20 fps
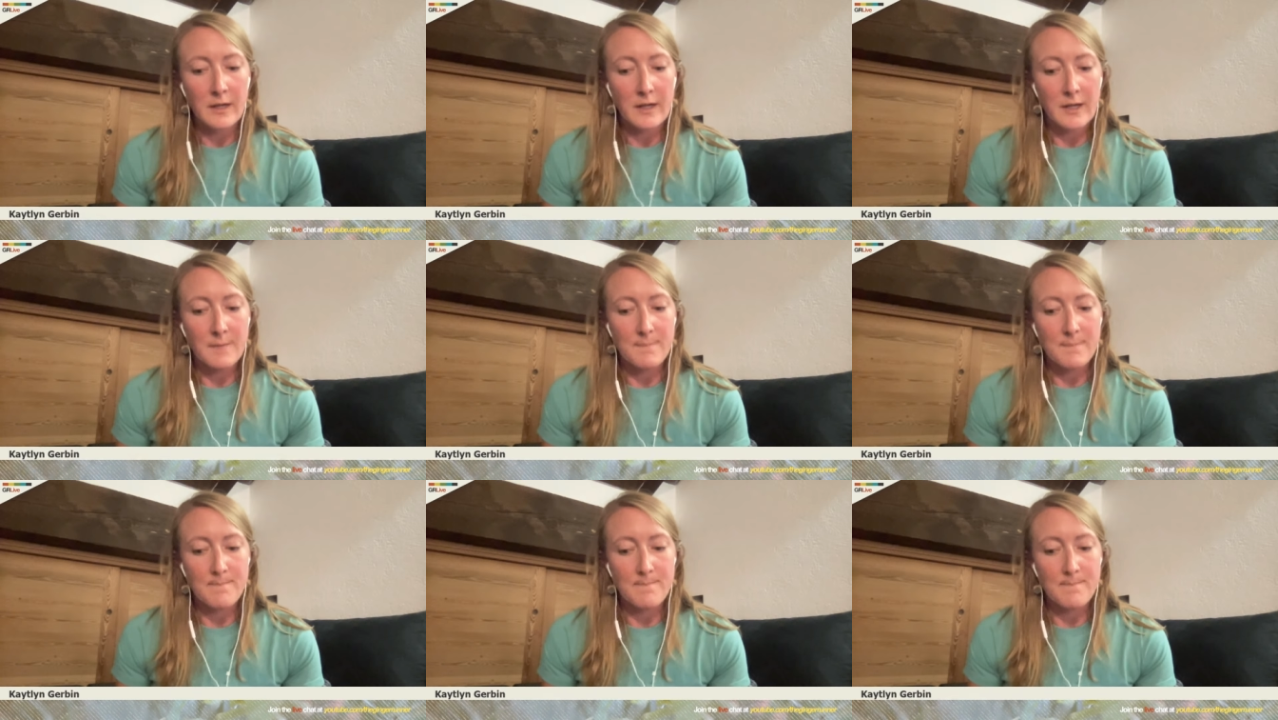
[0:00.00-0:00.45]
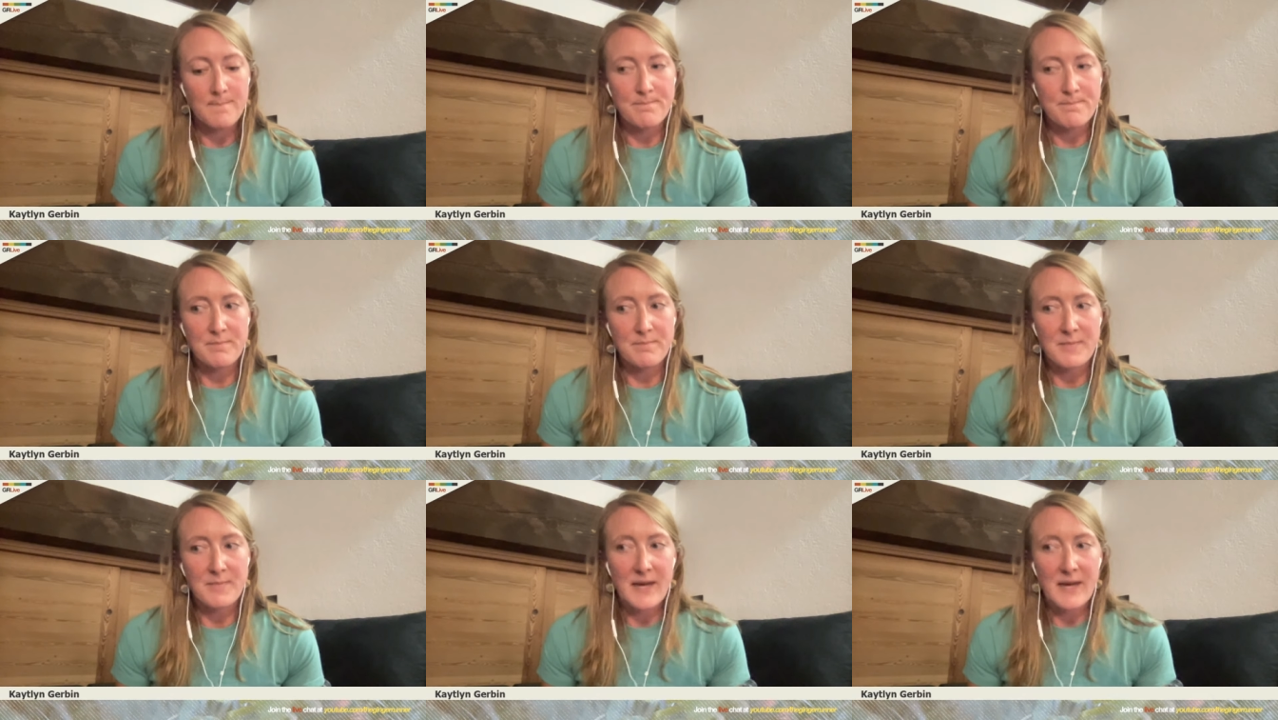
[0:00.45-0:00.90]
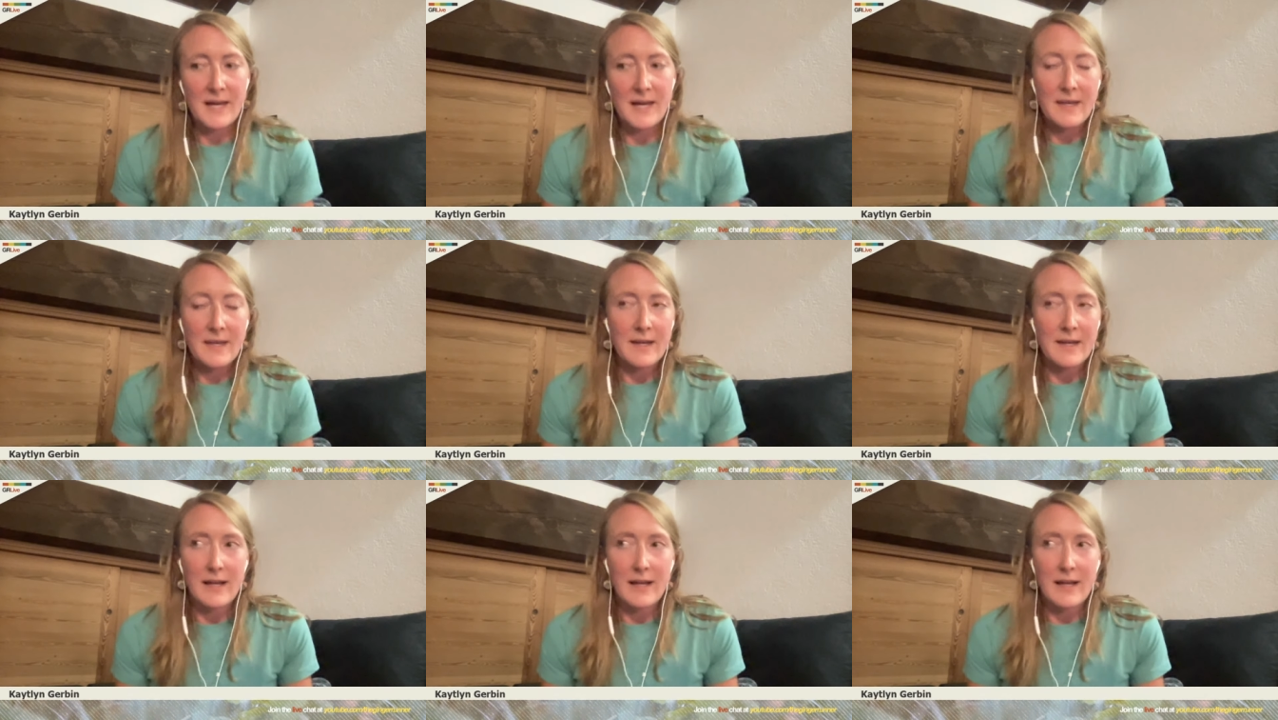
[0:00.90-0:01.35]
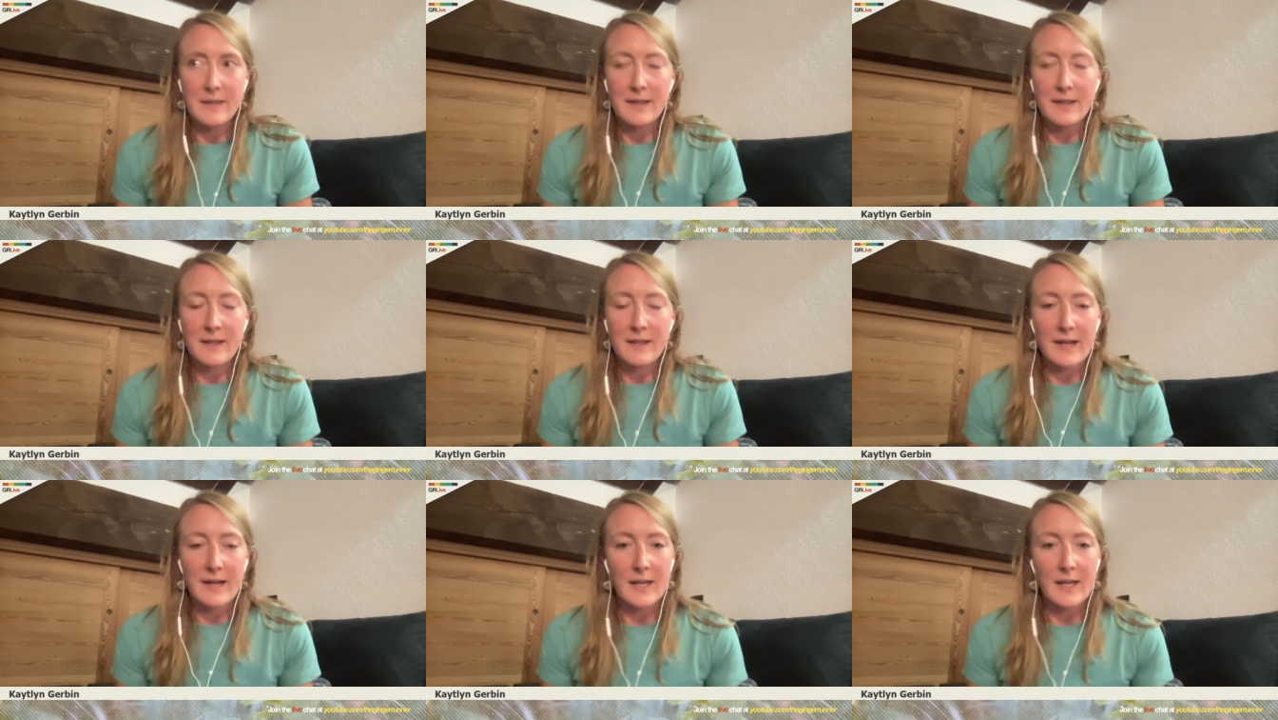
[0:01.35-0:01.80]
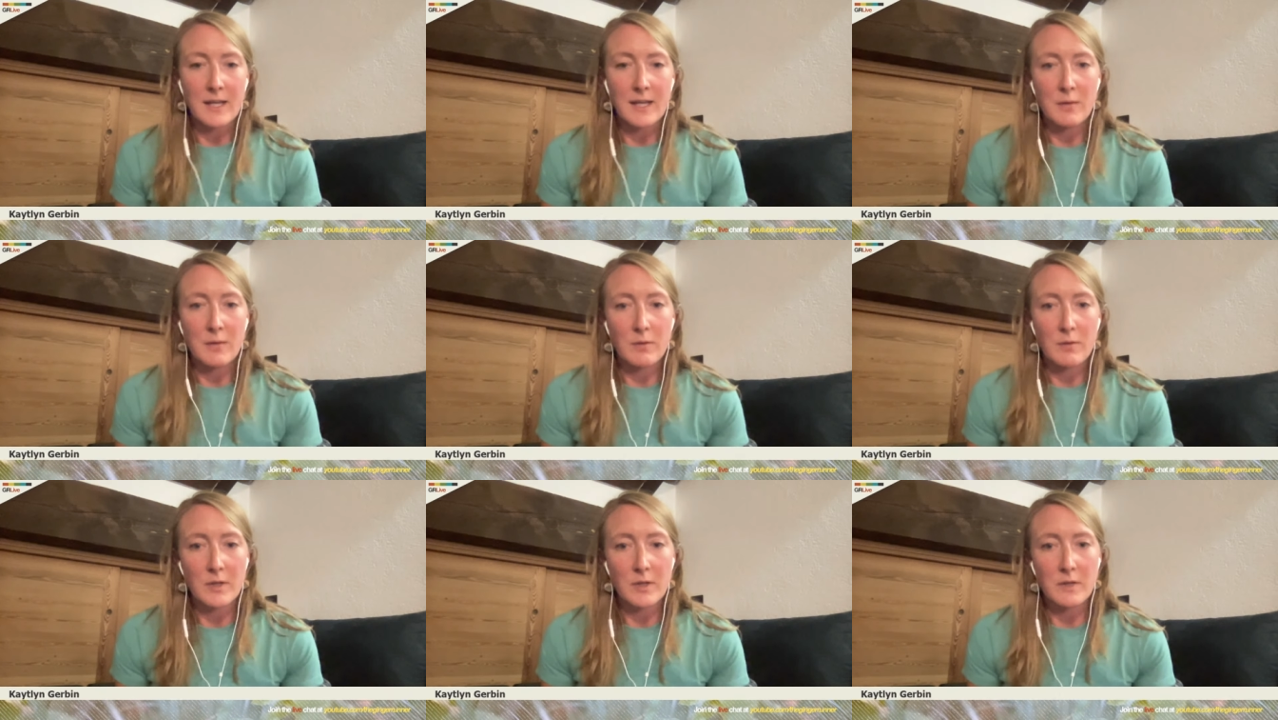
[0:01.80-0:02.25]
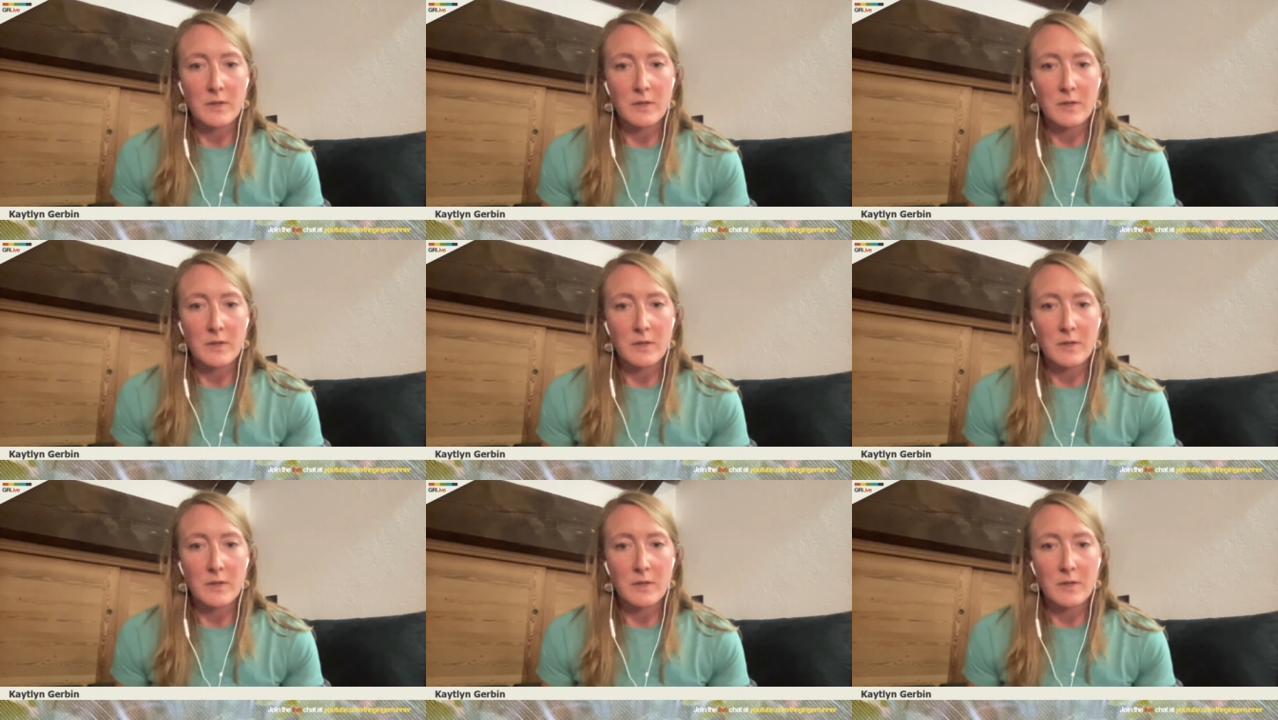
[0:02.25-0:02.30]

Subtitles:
that I think anyone who